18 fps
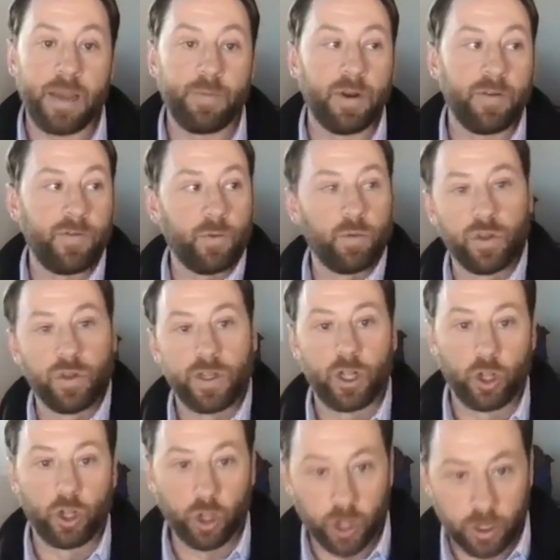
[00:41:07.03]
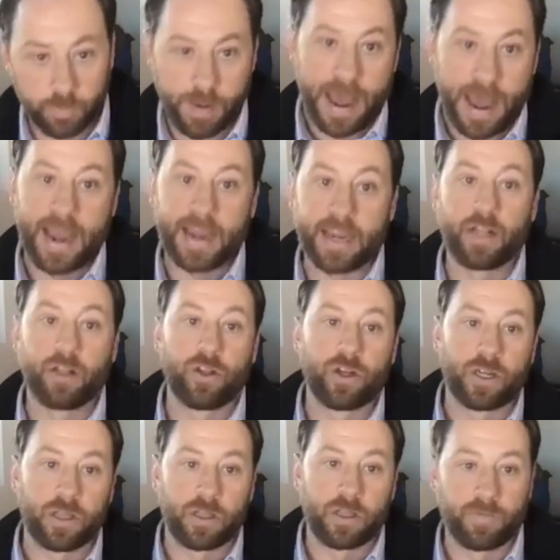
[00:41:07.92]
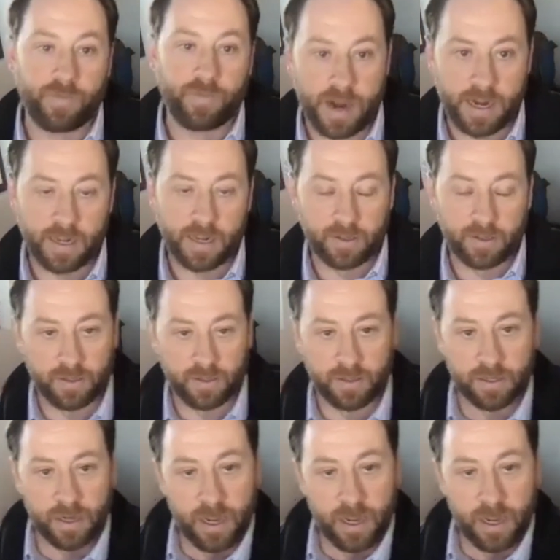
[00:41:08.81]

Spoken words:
But if you really look back and look at the finances,